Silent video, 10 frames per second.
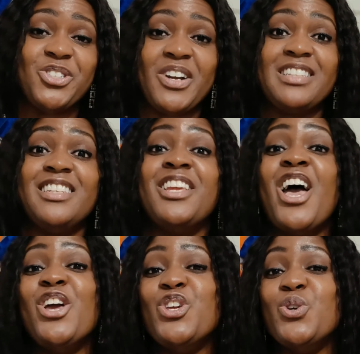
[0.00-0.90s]

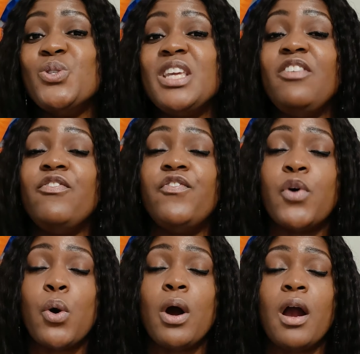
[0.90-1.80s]
Dresses, using
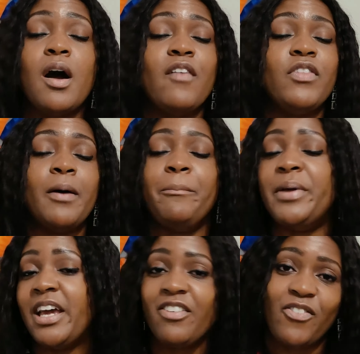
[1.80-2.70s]
4 of
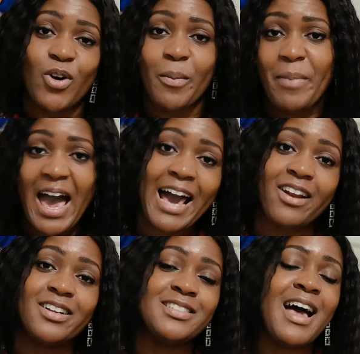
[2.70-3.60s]
the big 4
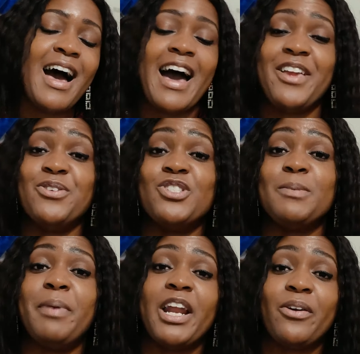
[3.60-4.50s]
patterns. I
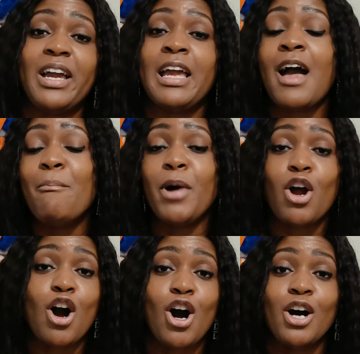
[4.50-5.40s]
used Butterick,
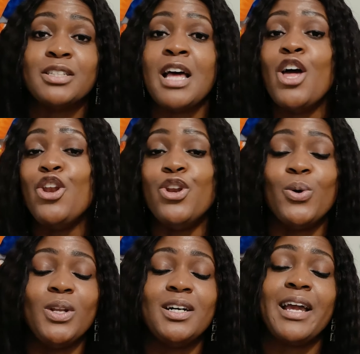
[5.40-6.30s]
McCall's,
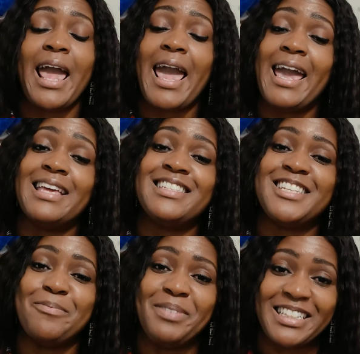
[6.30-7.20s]
New Look, and
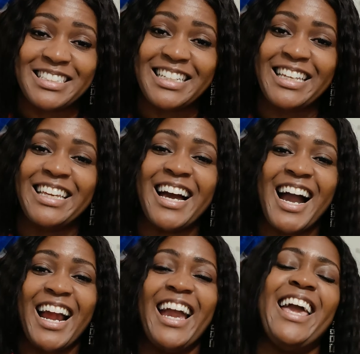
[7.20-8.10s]
Simplicity.
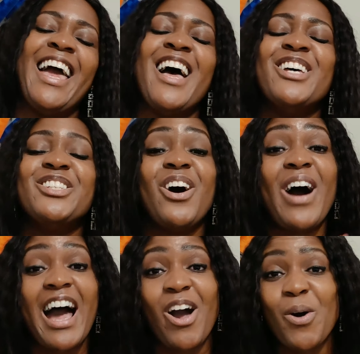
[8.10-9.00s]
All right,
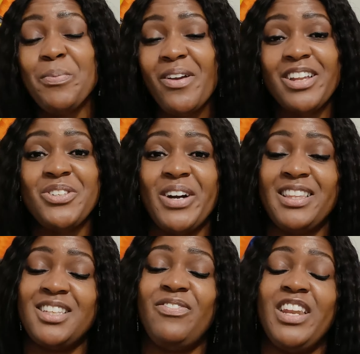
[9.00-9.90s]
so I hope you
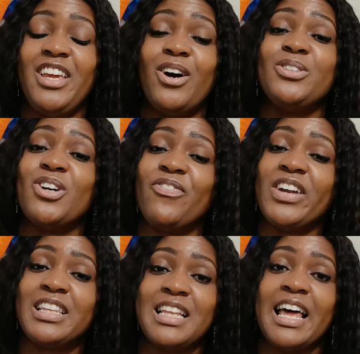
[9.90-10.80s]
enjoyed this video. Don't
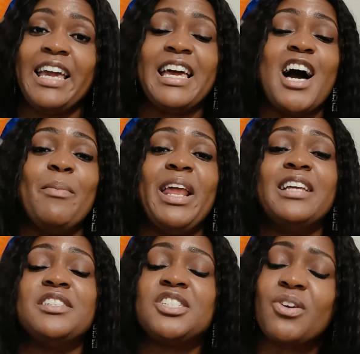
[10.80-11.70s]
forget to like, comment,
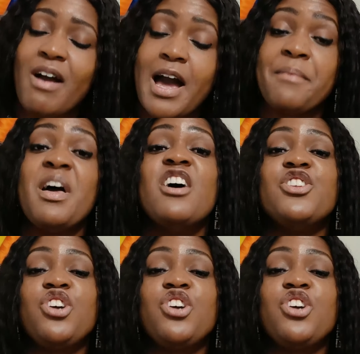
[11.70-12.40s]
and subscribe.